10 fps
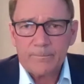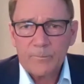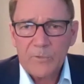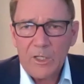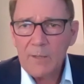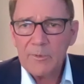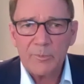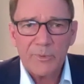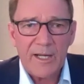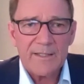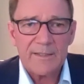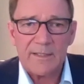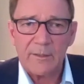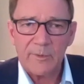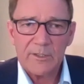carbon
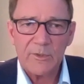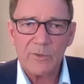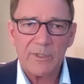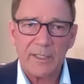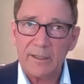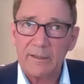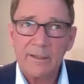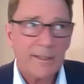pricing, we're talking